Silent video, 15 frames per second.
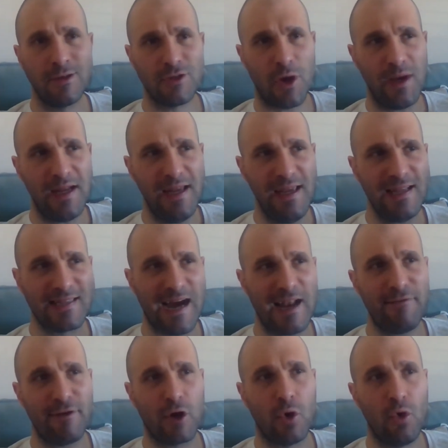So it, it's
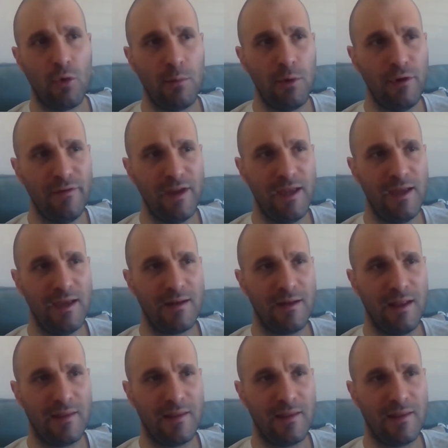kind of a cool movie in,